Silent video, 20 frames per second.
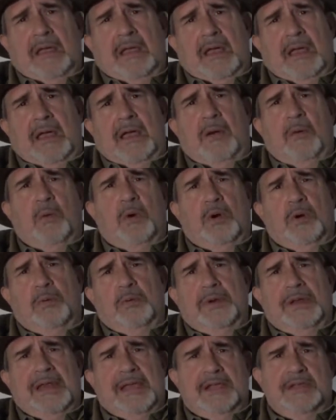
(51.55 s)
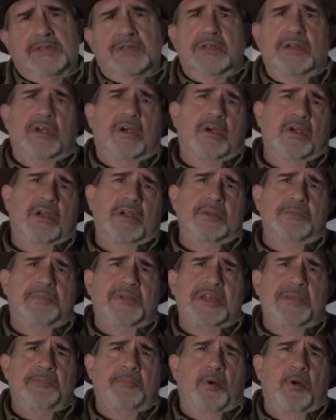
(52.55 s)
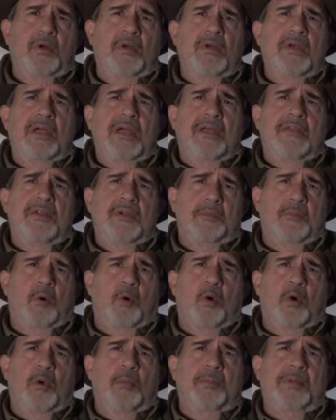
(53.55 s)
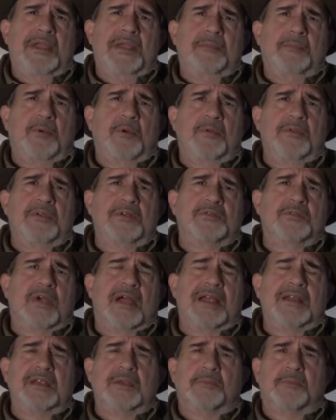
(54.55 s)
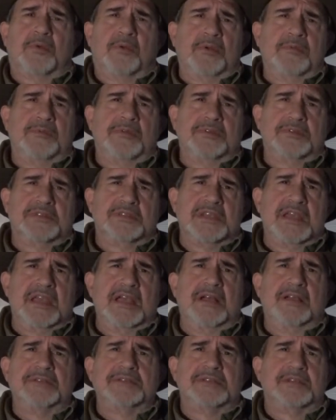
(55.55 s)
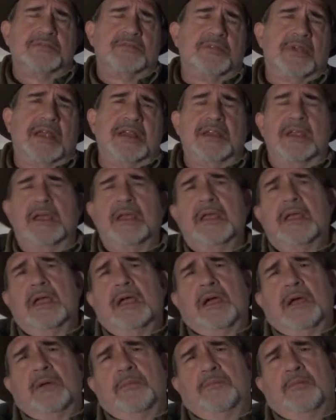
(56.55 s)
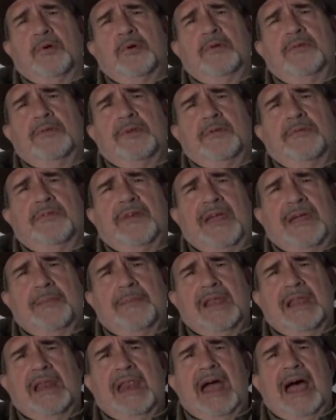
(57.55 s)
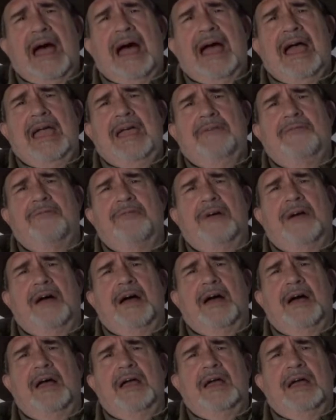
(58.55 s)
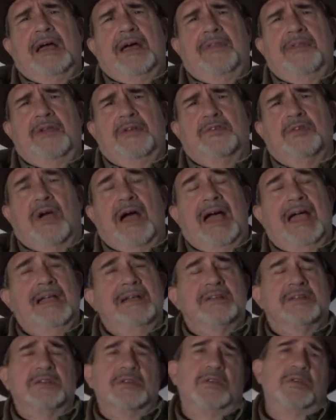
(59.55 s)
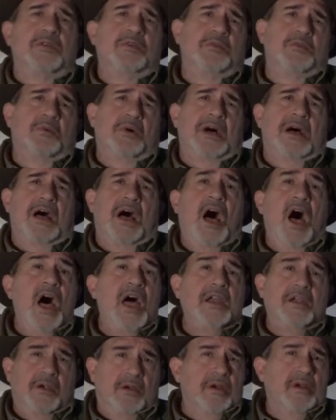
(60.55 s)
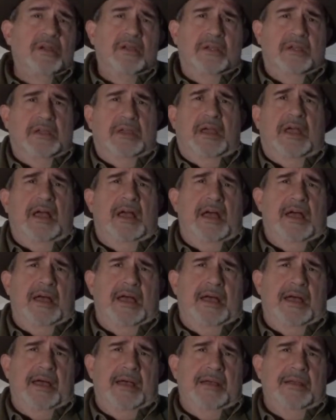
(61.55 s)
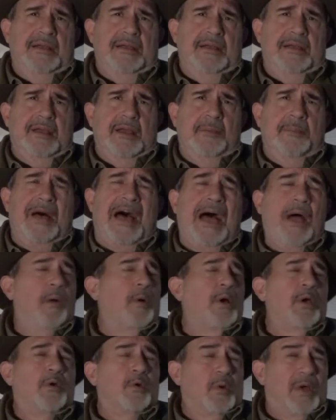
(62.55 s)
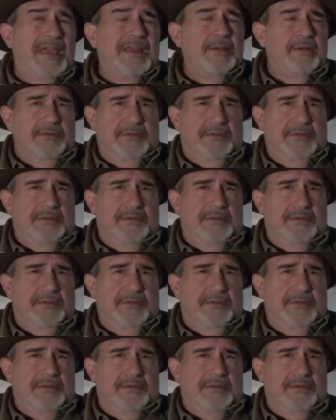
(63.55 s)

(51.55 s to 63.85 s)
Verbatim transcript: uh, world religion are good people, they're moral people, they're trying to prove themselves, they're trying to prove their family life, uh, they're trying to uh, honor uh, a power greater